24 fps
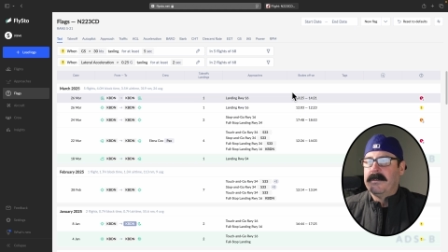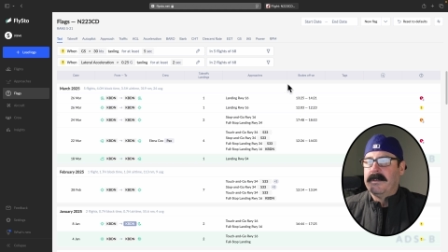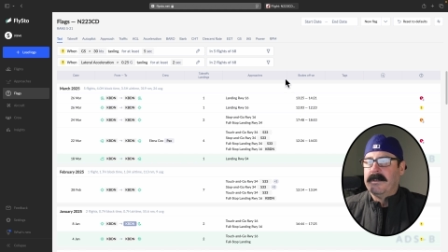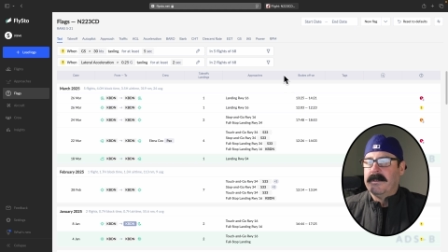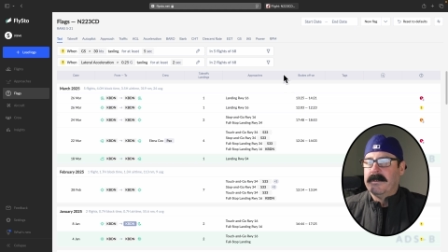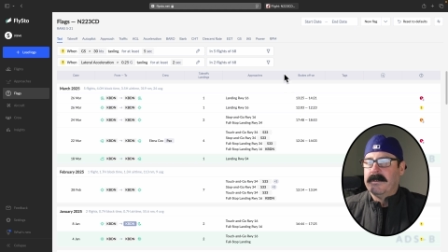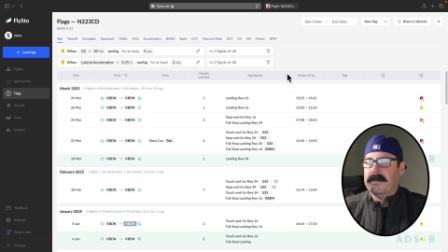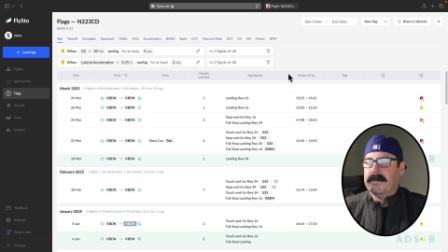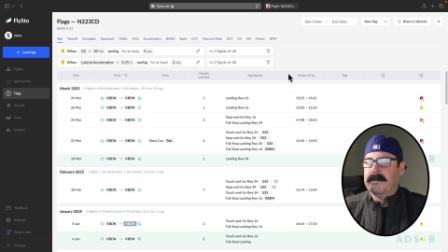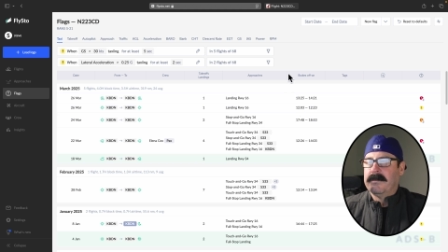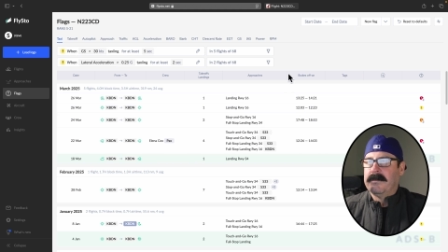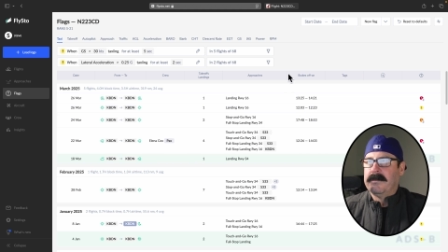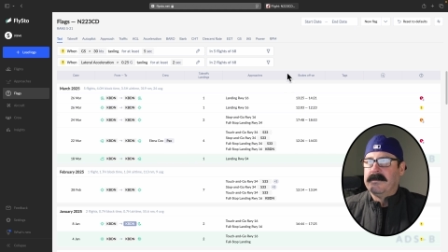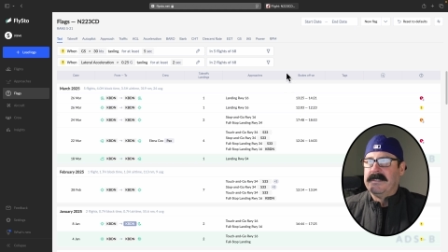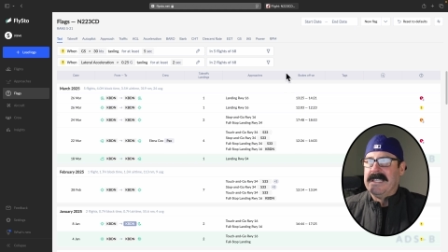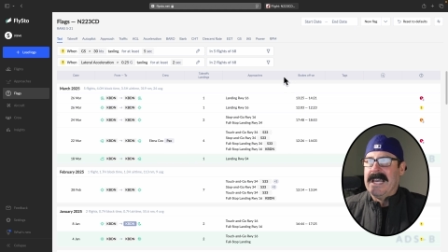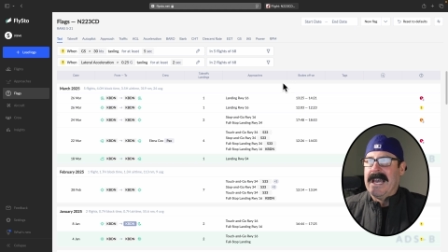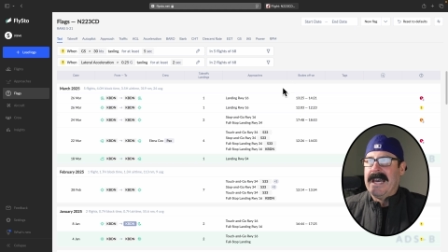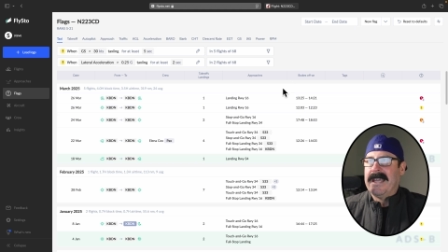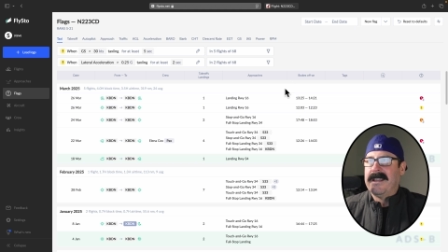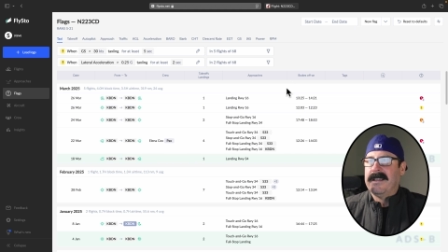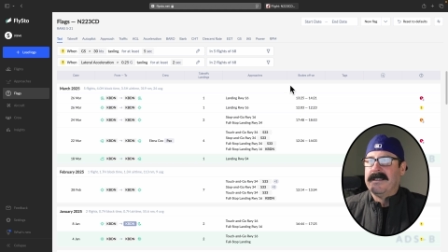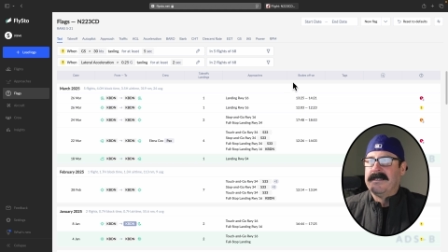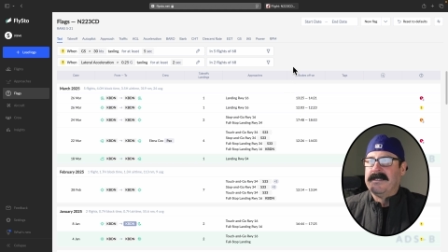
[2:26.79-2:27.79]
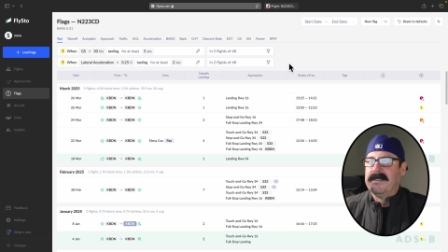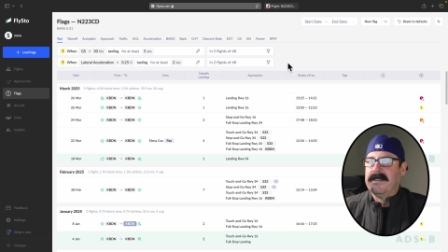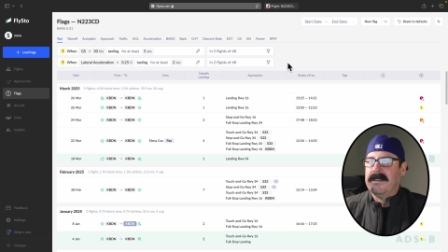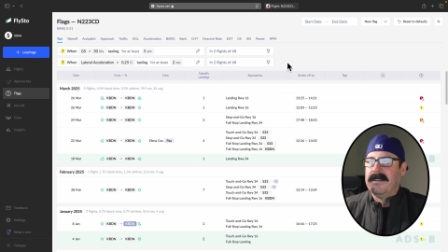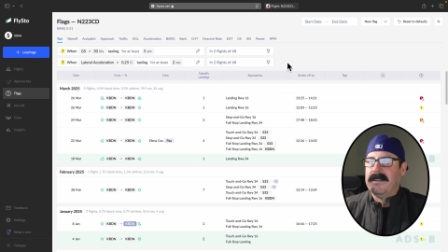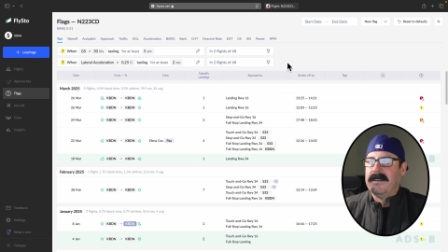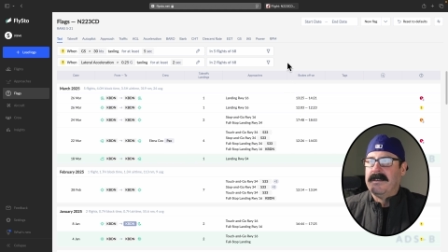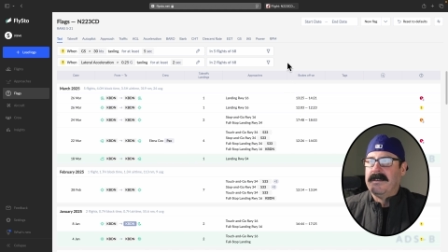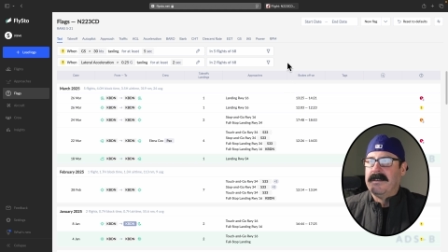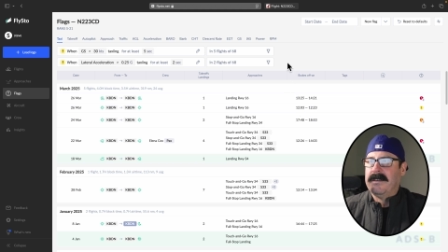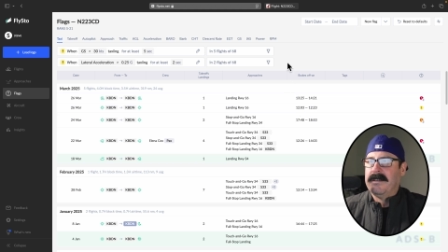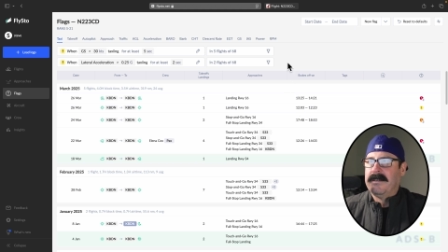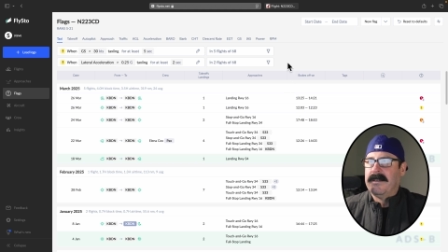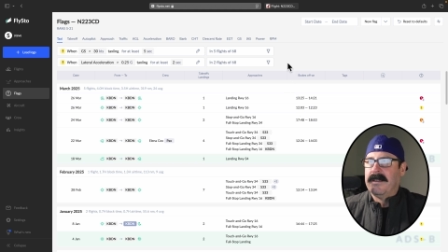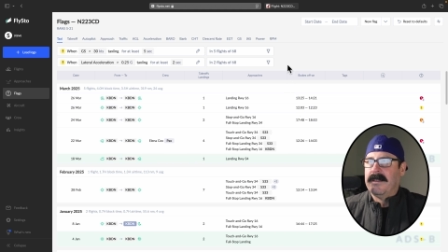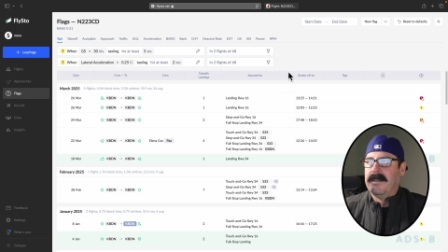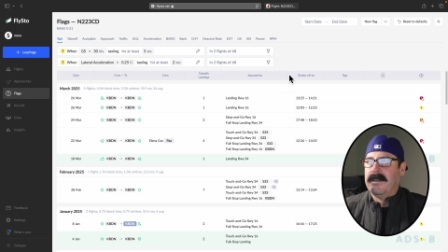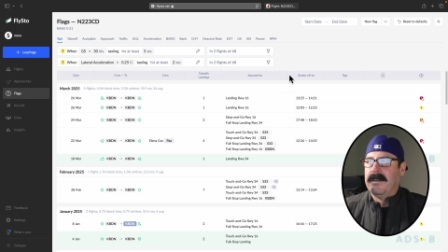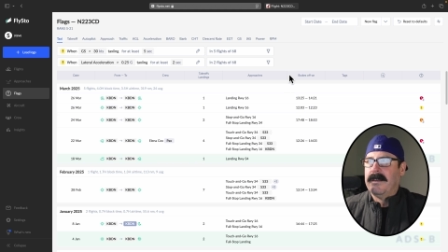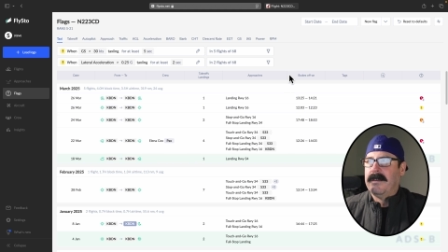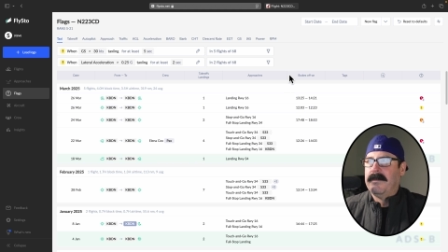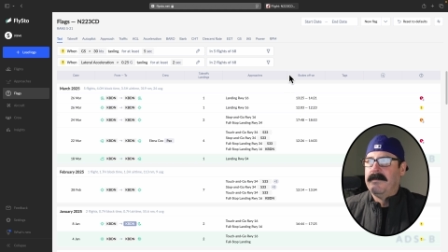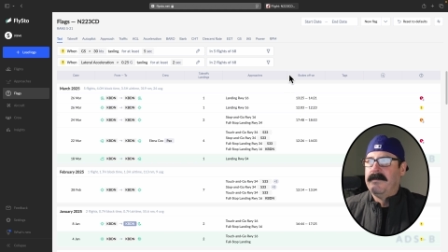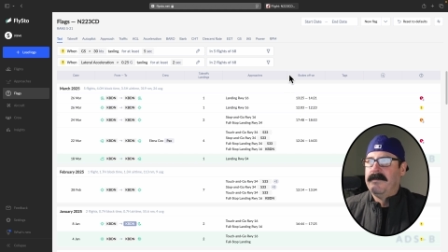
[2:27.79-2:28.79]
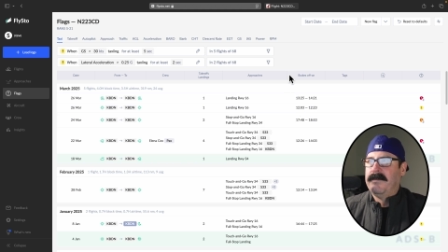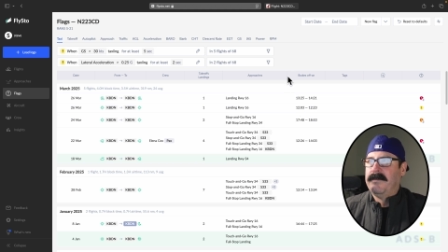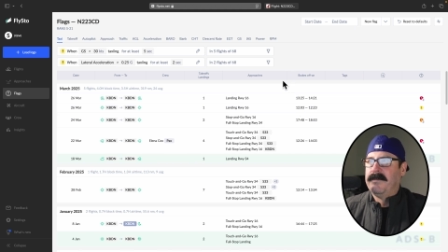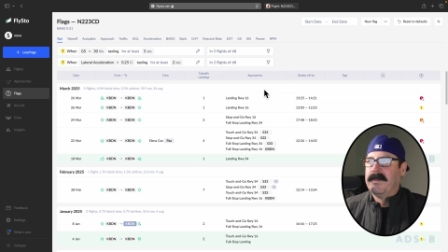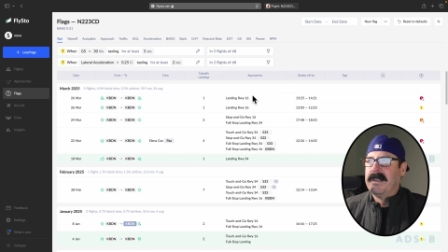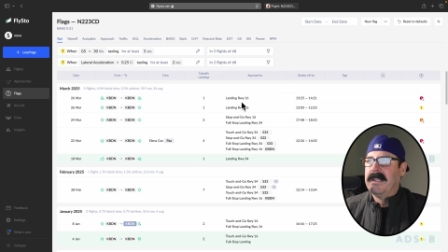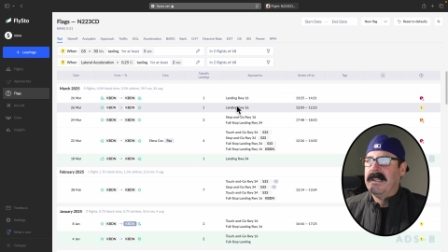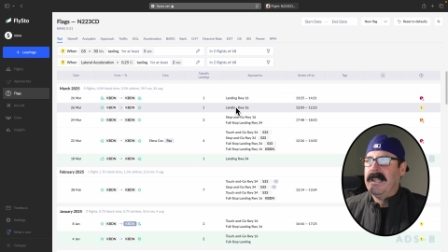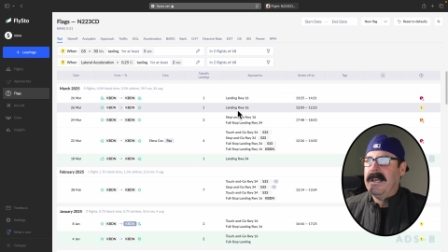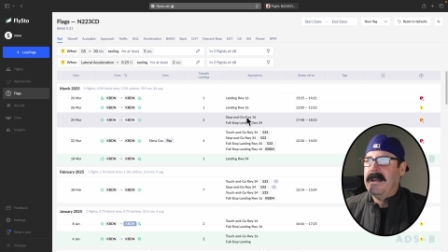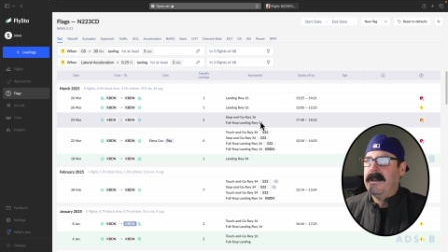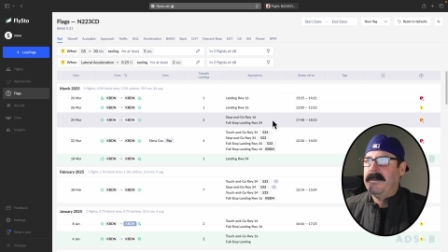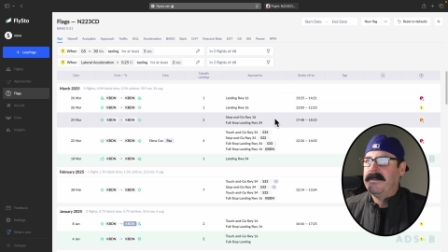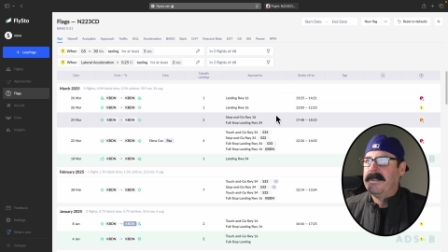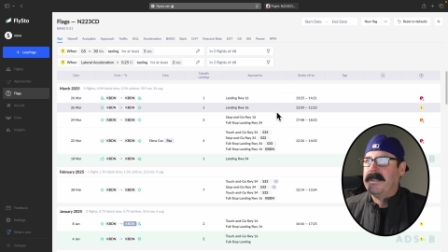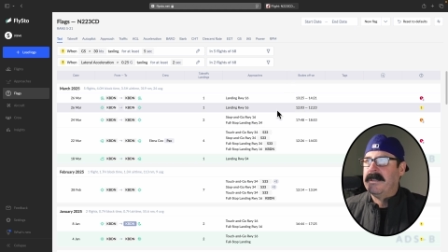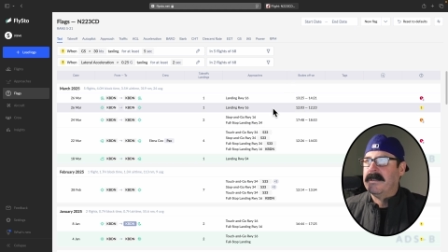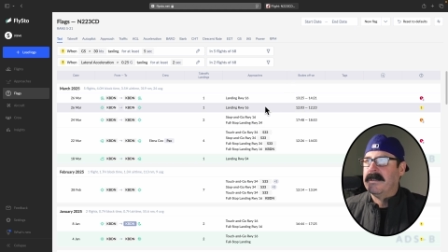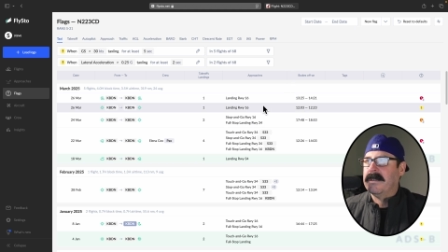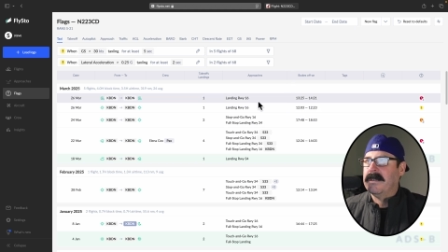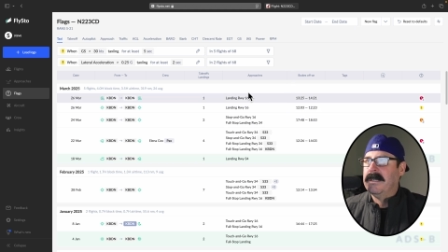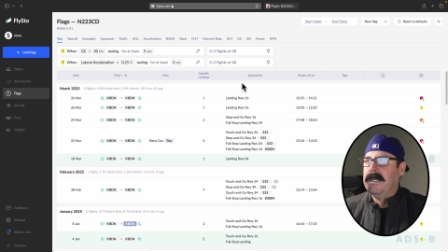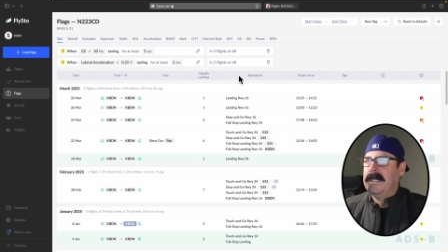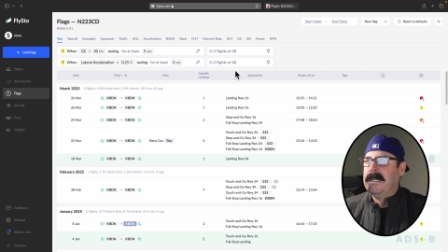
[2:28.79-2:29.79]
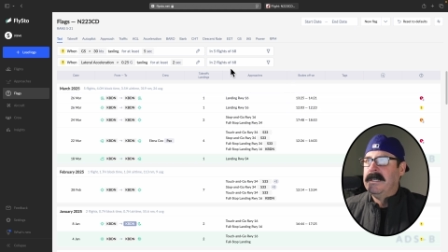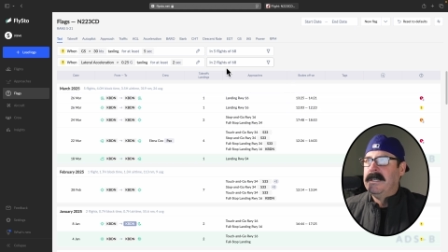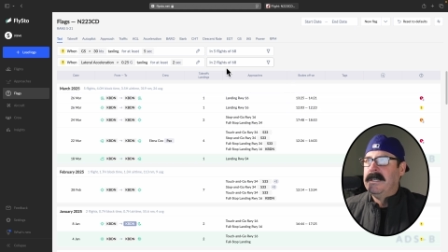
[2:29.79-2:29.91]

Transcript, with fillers: your data to the, to the cloud here,